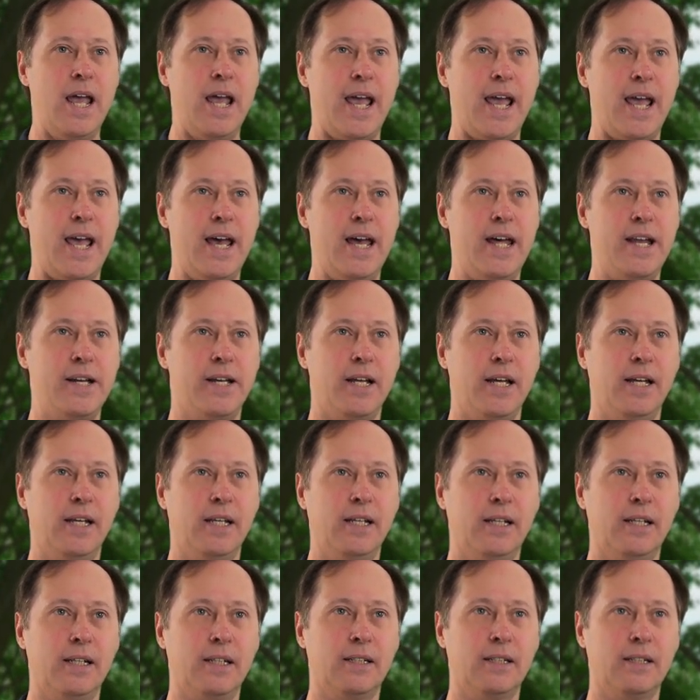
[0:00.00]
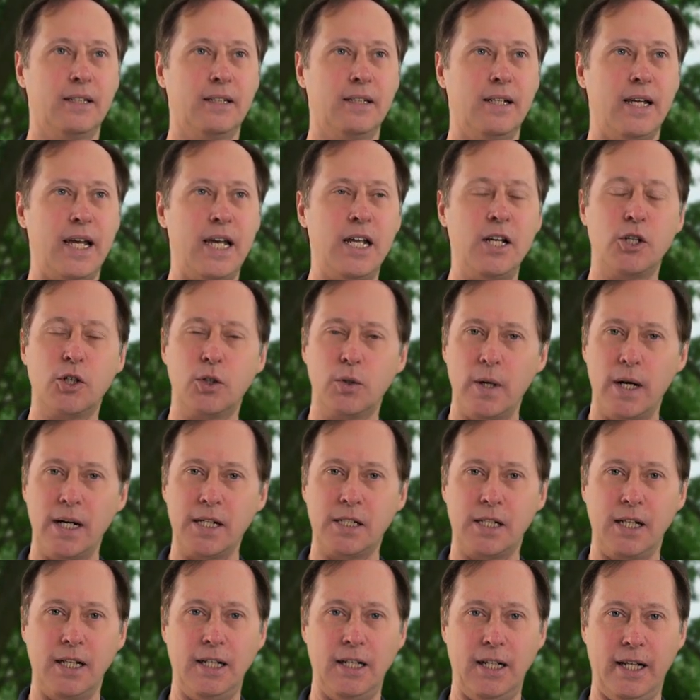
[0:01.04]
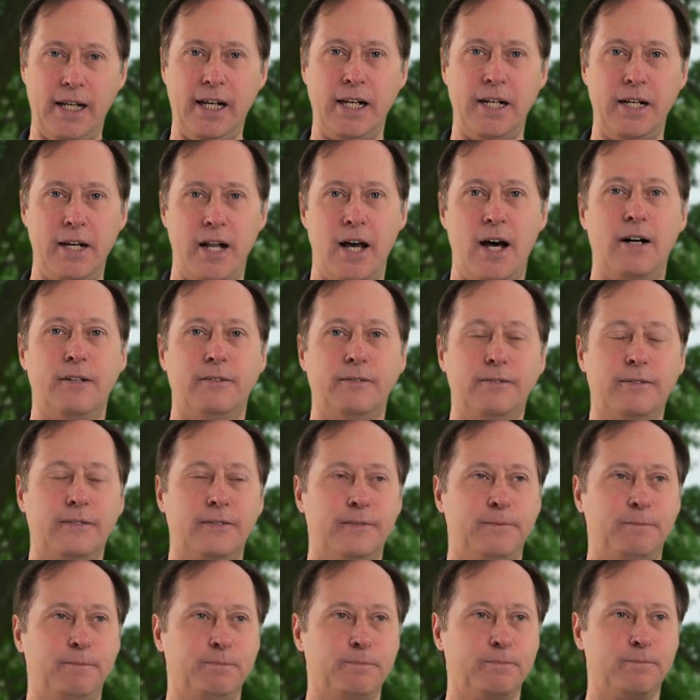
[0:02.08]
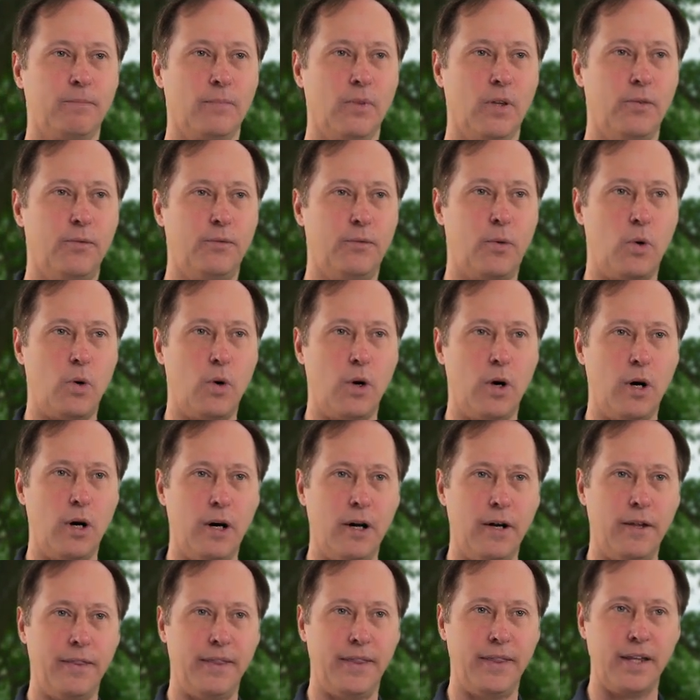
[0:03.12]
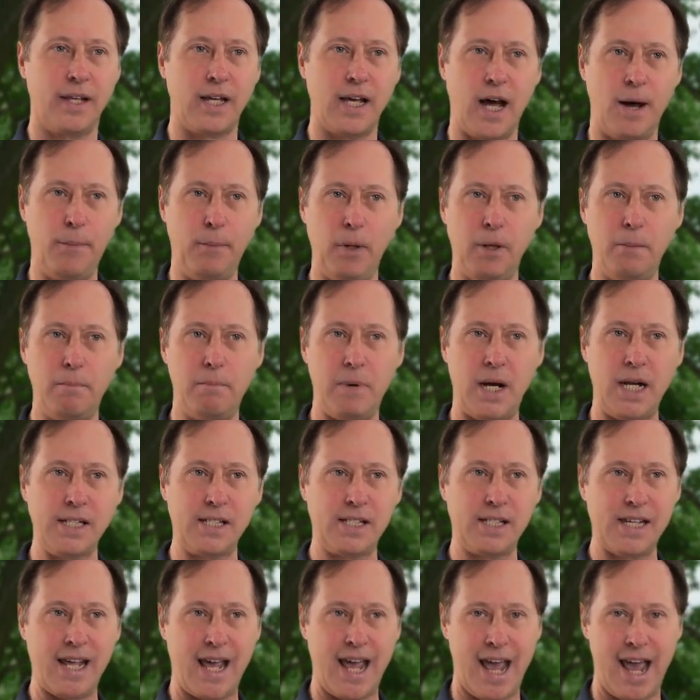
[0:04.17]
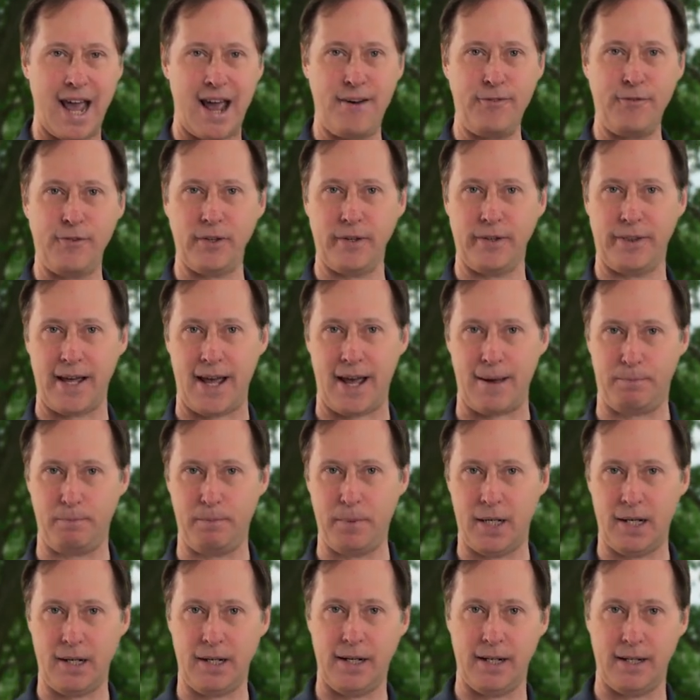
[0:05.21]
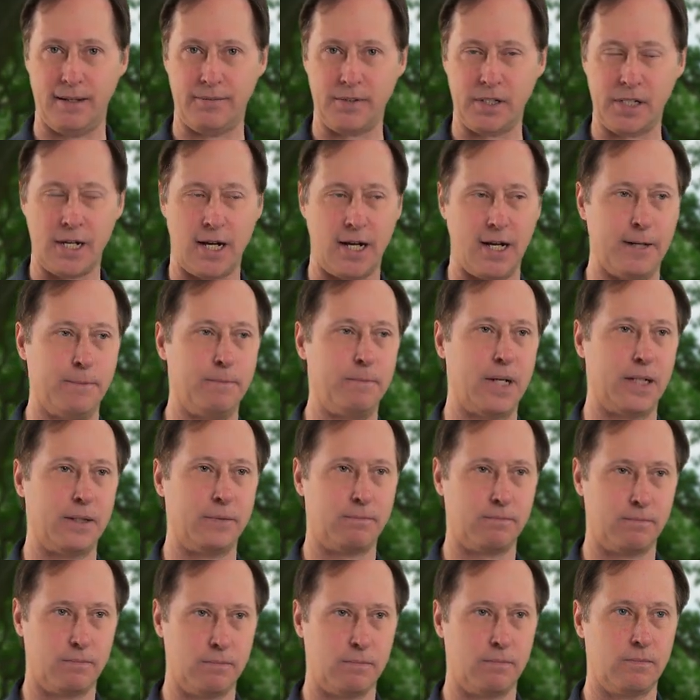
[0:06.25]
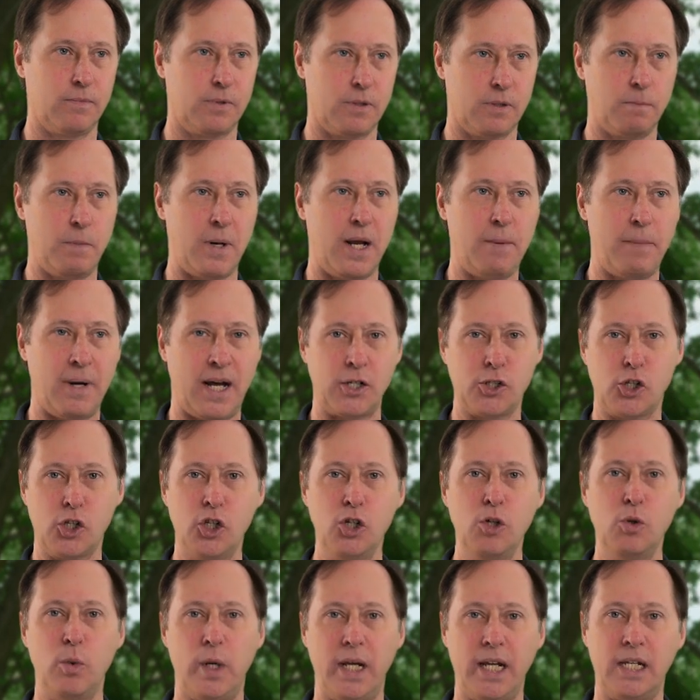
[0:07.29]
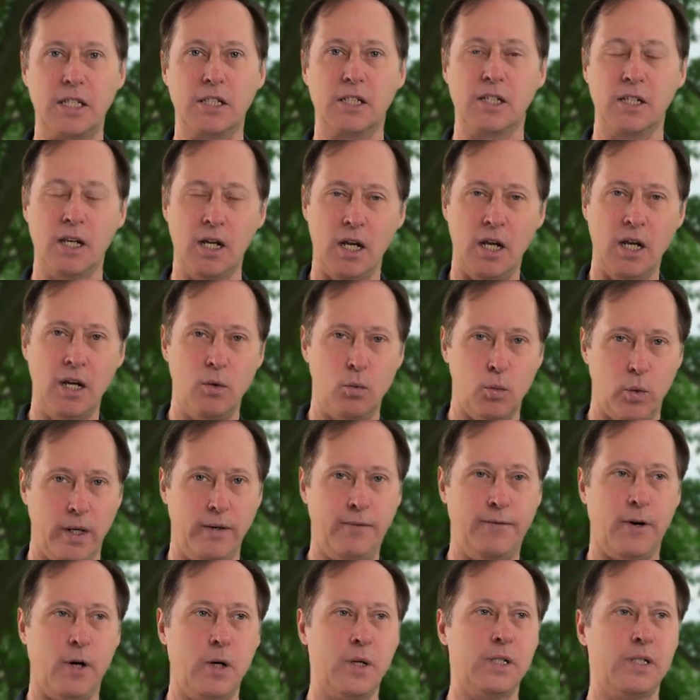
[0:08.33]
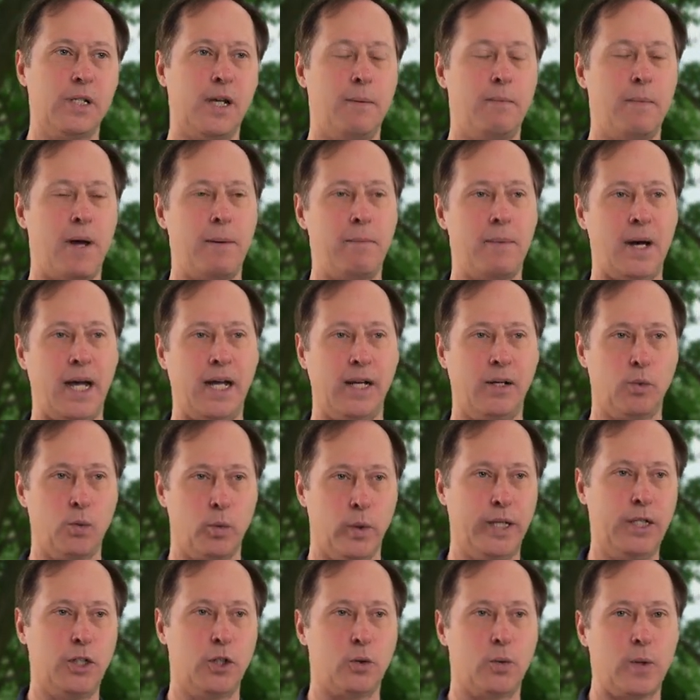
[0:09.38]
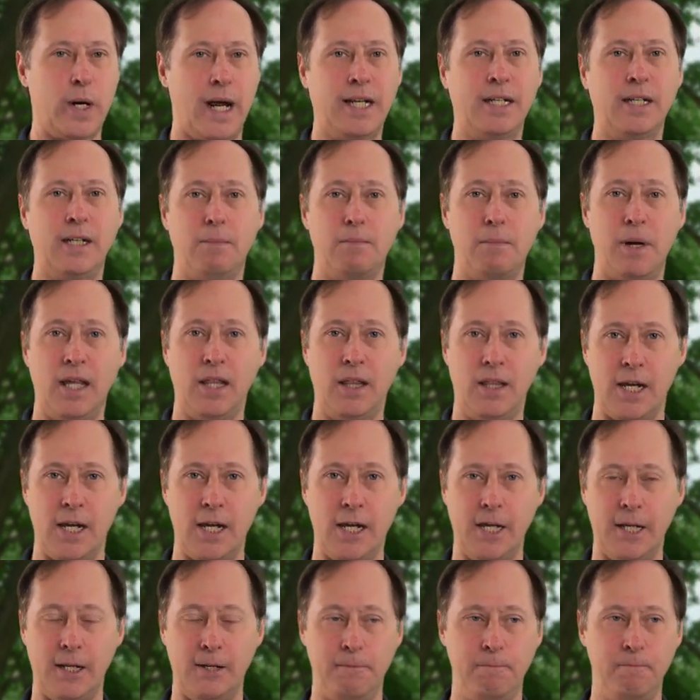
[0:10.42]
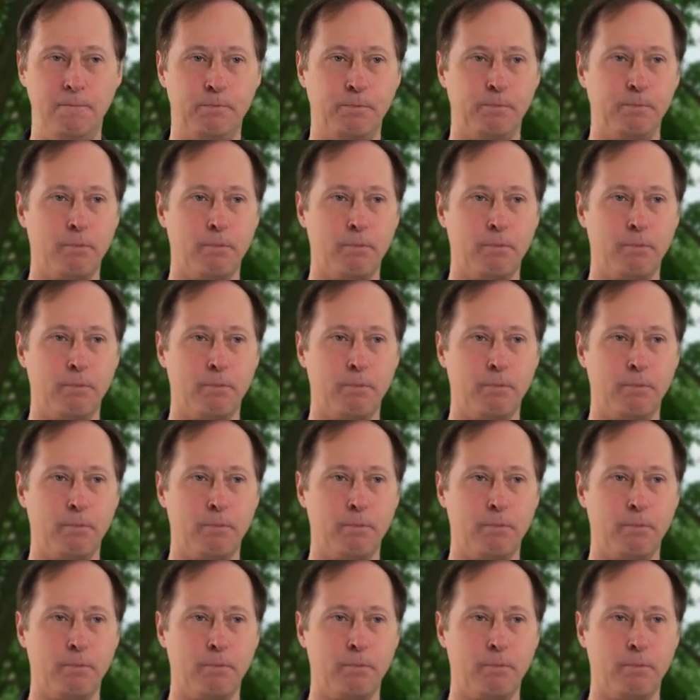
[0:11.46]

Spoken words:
And interestingly enough, for the couple of months after that period of time, I spent about 2 weeks refocusing my mind, redirecting my thinking.